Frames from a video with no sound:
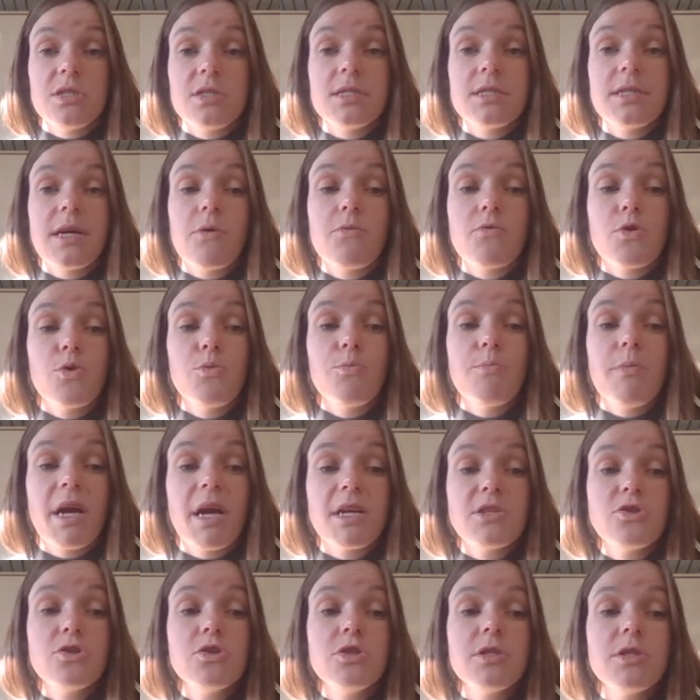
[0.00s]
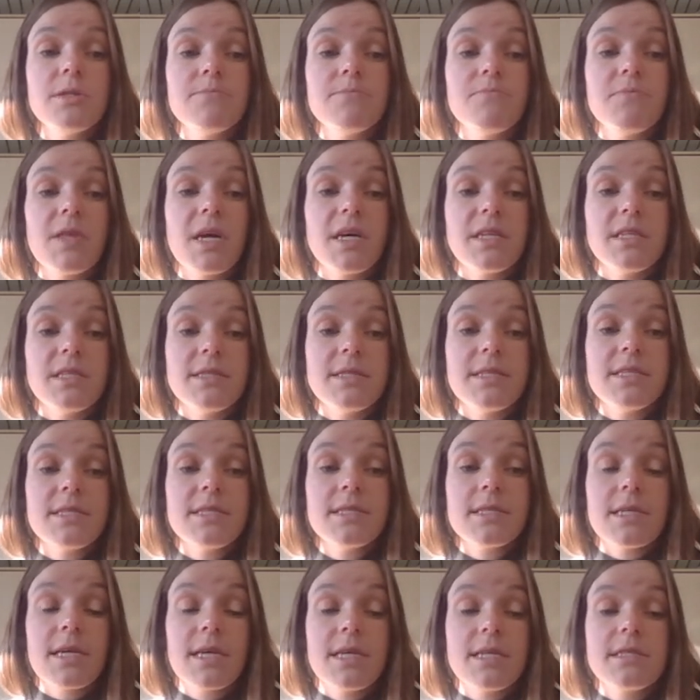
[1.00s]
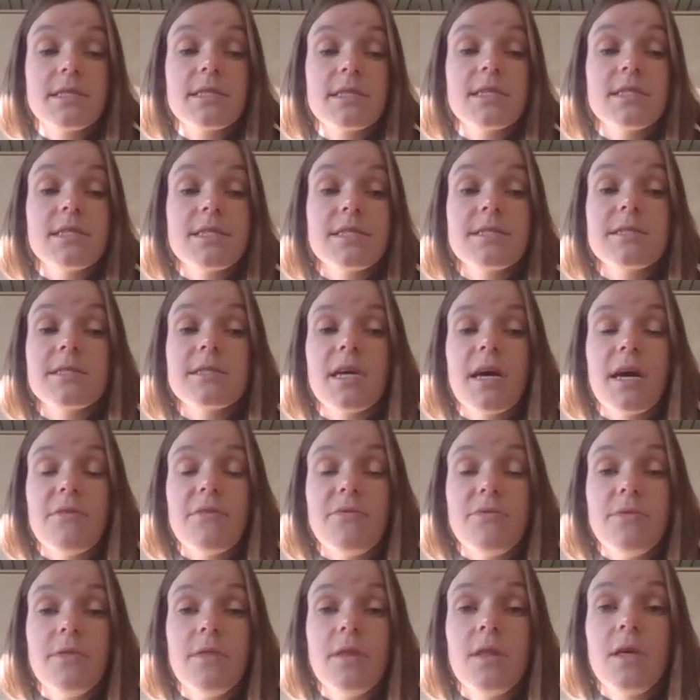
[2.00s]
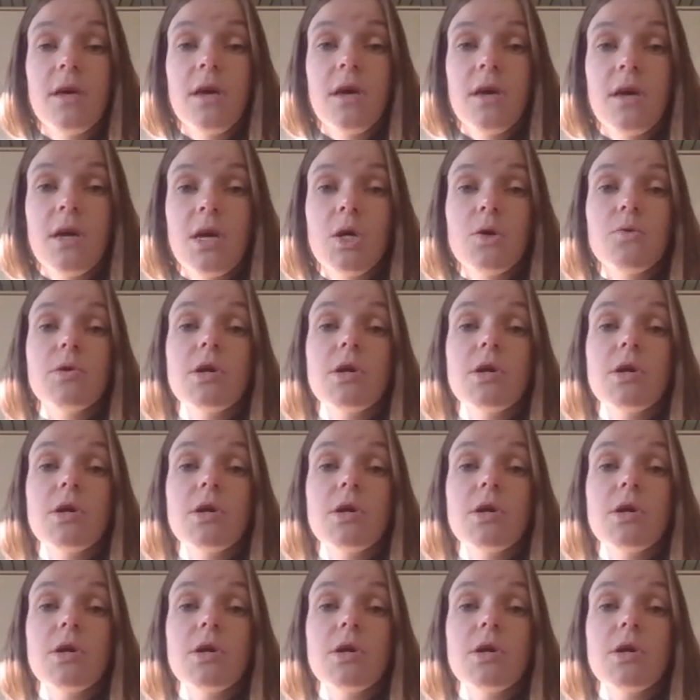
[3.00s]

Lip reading: that were measured. And in this case, it's 10. We